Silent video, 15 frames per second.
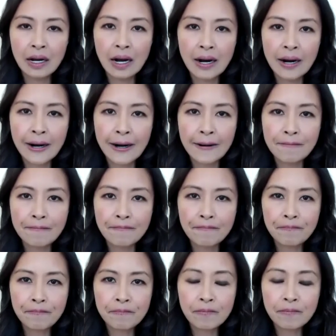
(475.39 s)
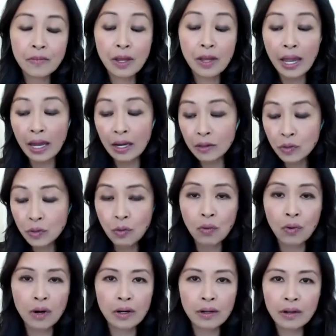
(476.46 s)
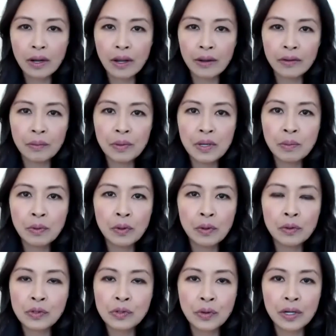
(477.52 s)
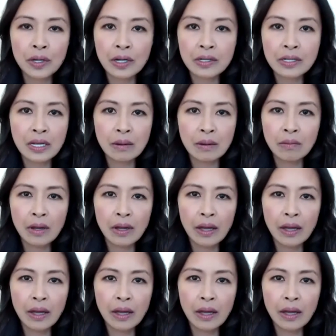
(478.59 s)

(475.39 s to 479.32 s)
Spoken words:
and or the people who join our team